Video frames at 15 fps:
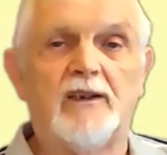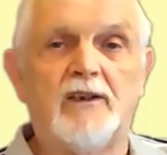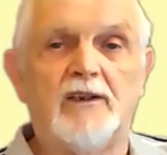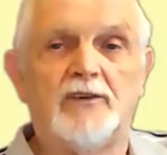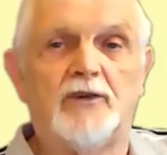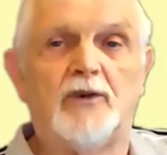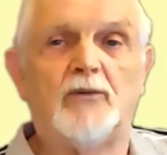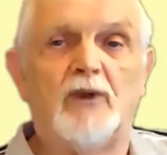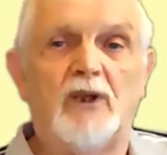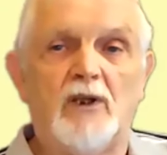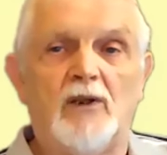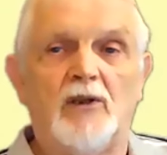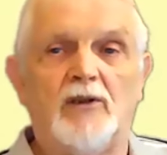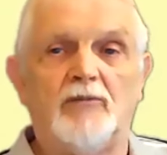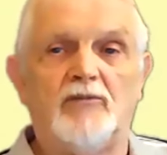So
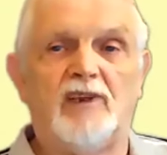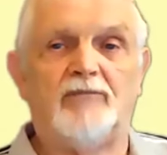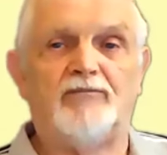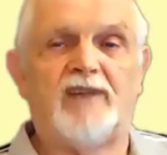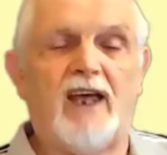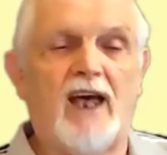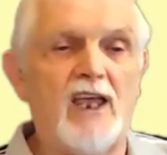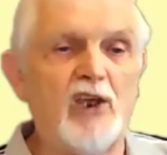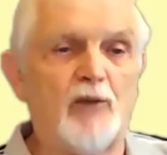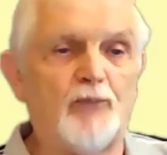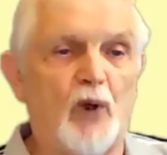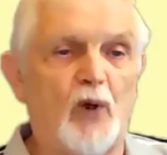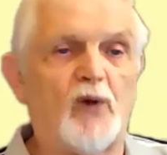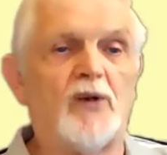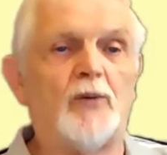the higher
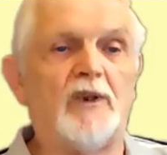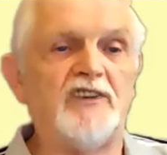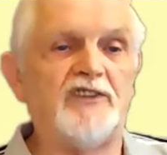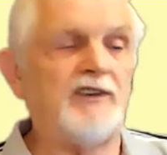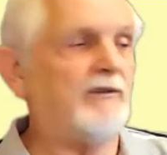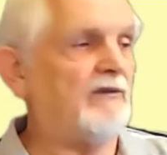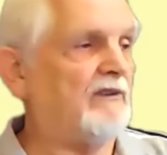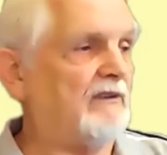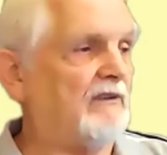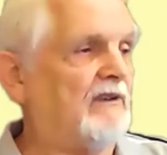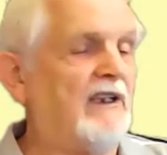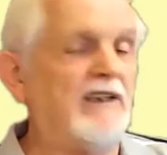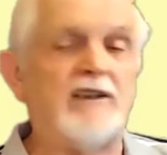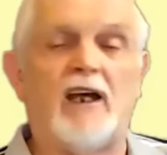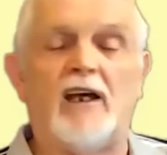power ones
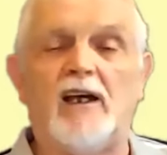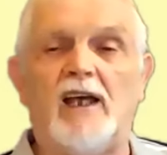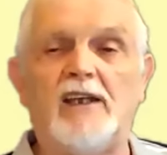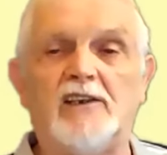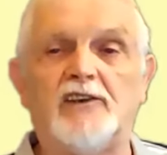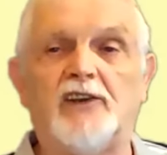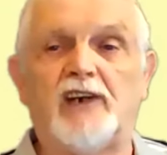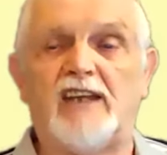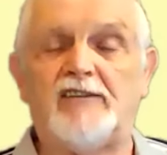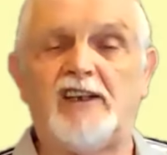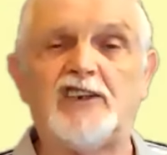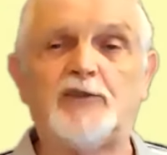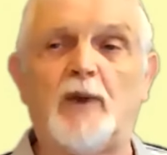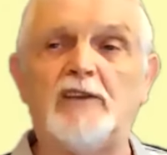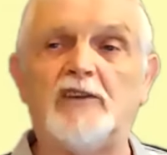need a higher drive.
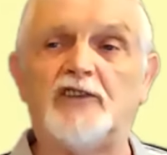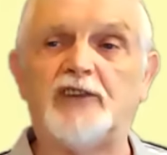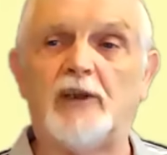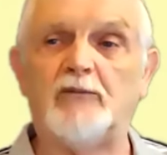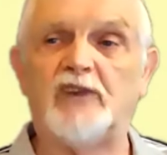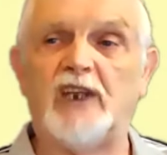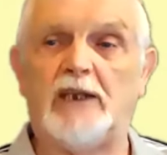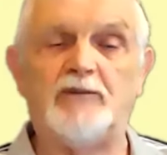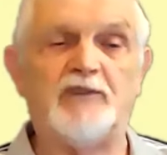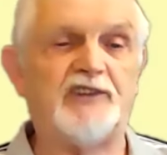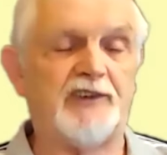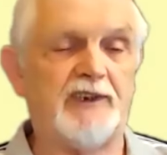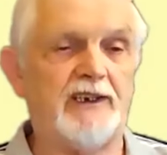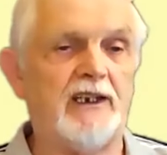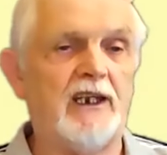That's why you'll sometimes
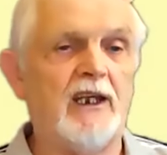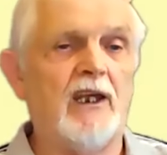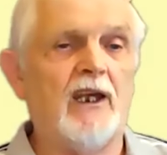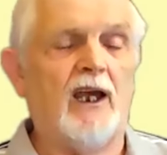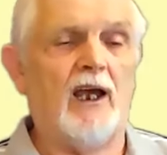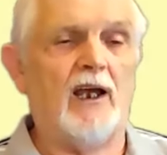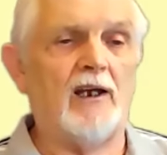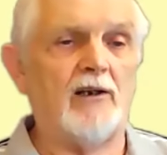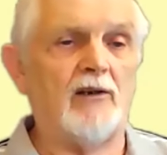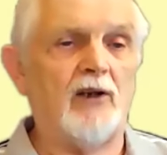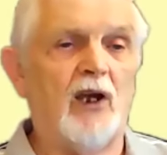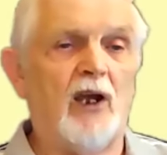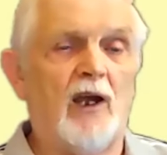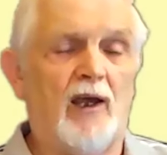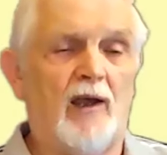see a
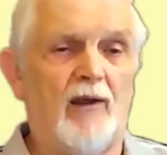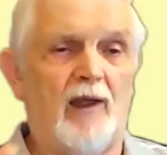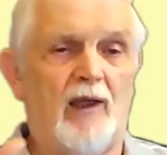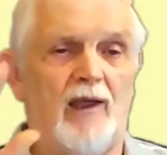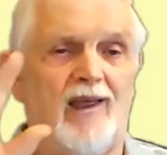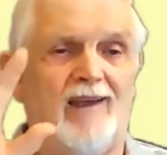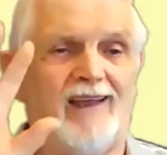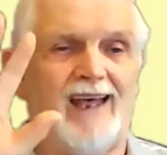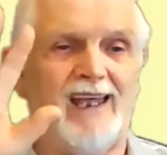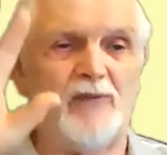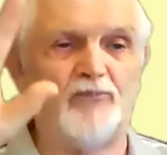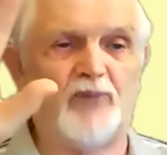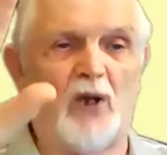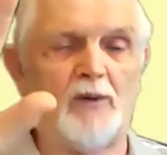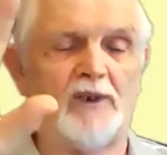high
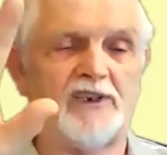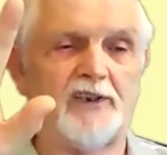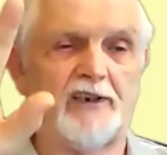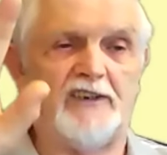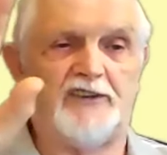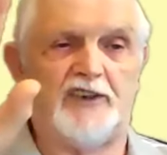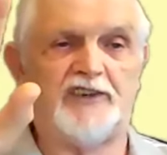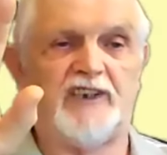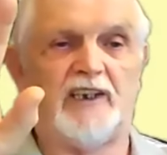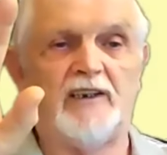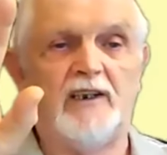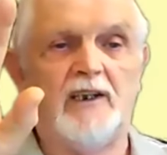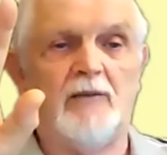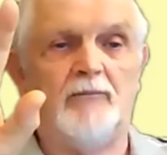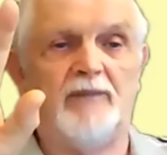power transistor
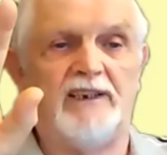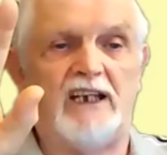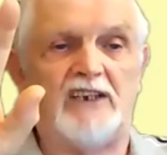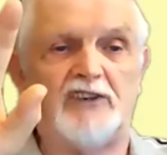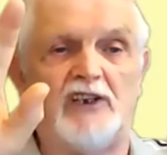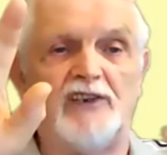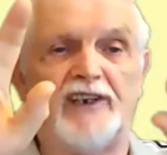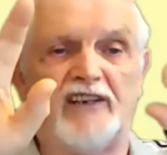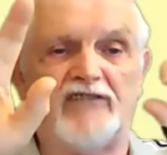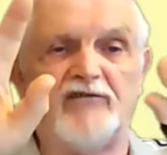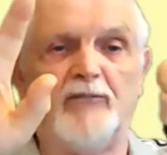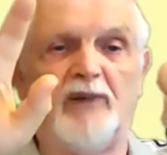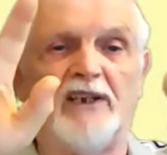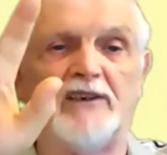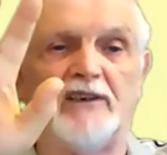being actually driven
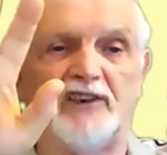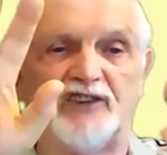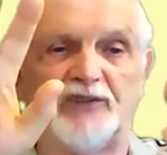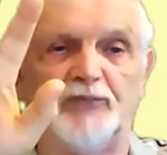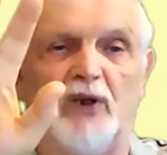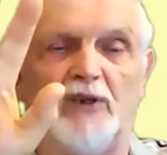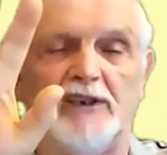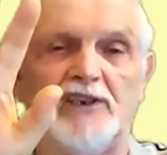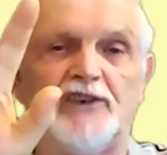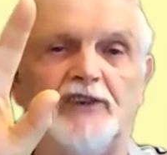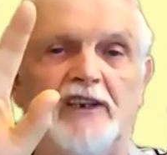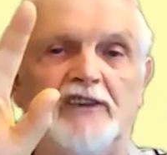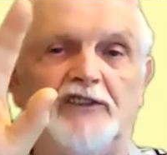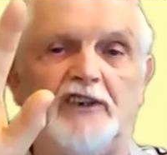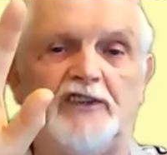by a smaller
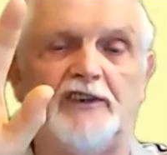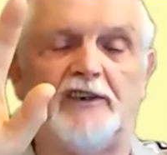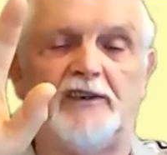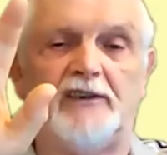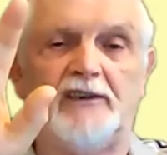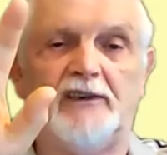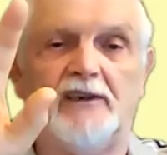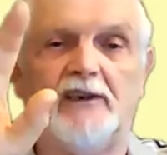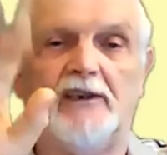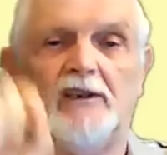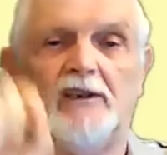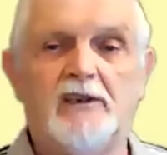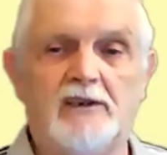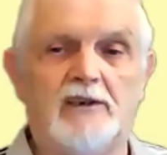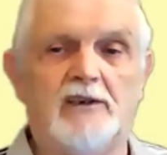transistor.
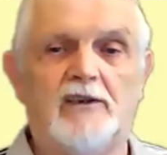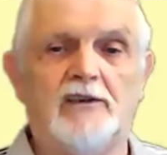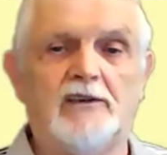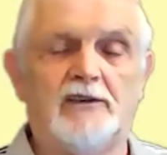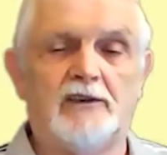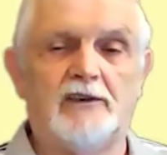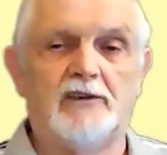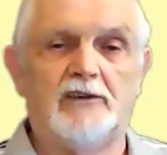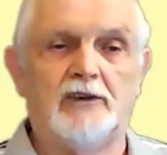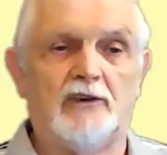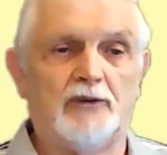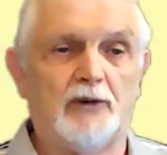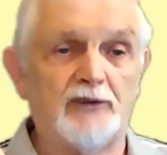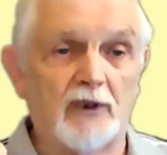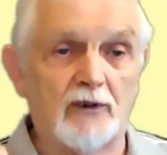
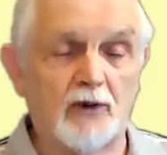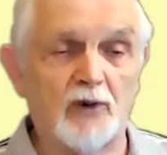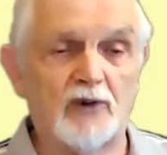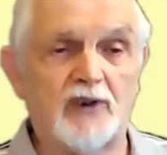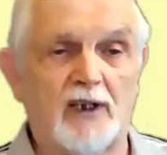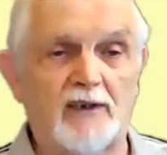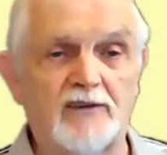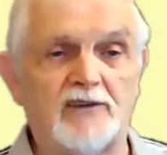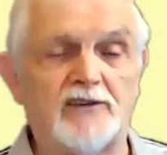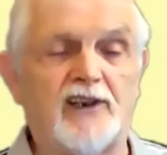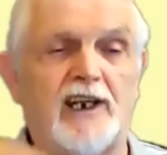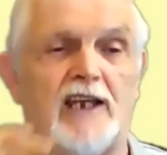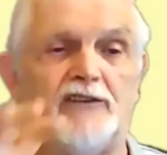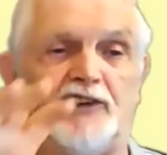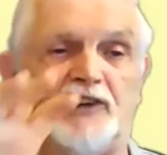So the low current
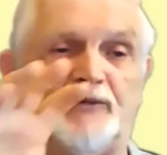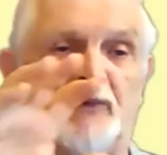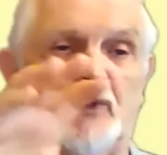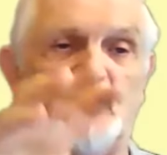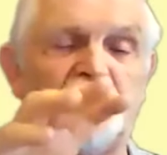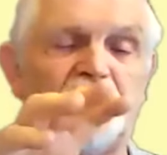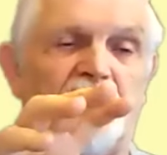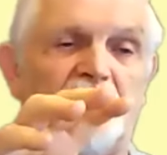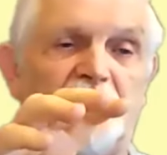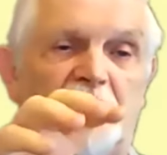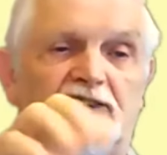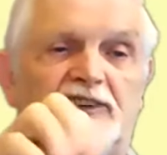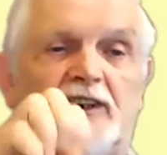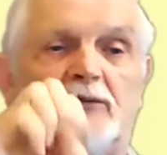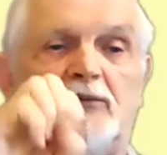drives a small
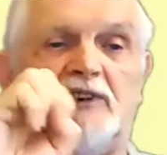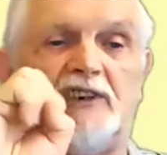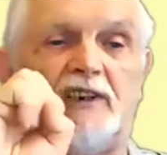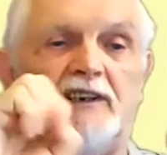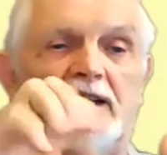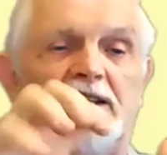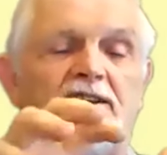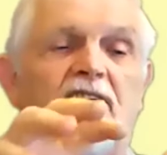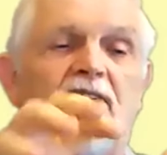transistor, which can then